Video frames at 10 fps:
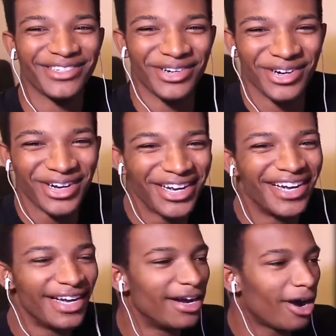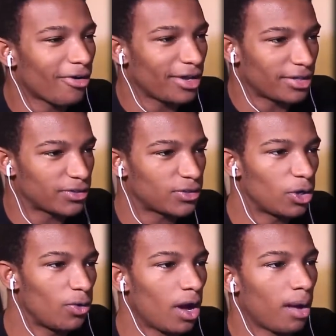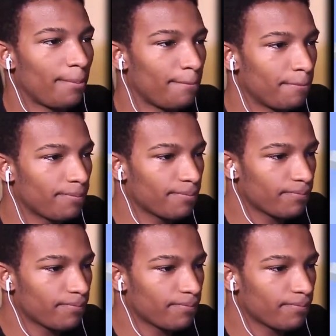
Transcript: shorter. All right then, so um,